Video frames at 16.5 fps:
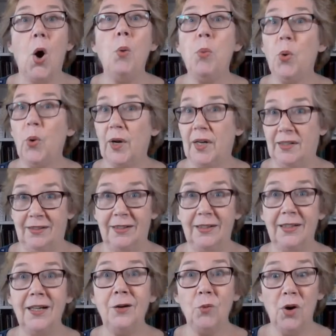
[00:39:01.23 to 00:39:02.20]
Oh boy,
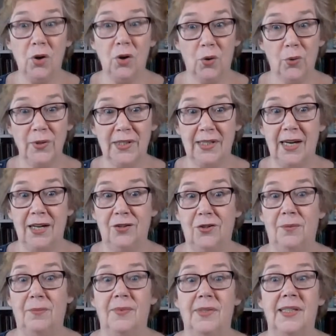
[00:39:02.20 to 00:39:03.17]
did it what cause
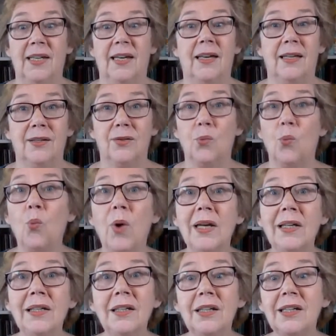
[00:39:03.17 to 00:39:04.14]
tantrums?
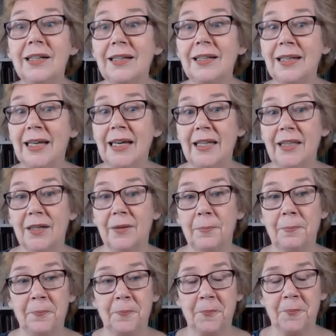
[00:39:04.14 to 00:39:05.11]
Wonder you didn't hear
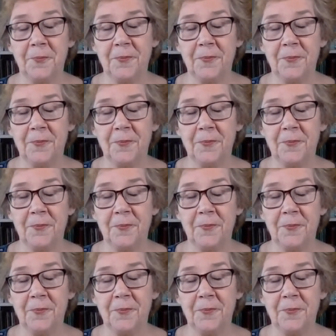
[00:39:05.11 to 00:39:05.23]
them.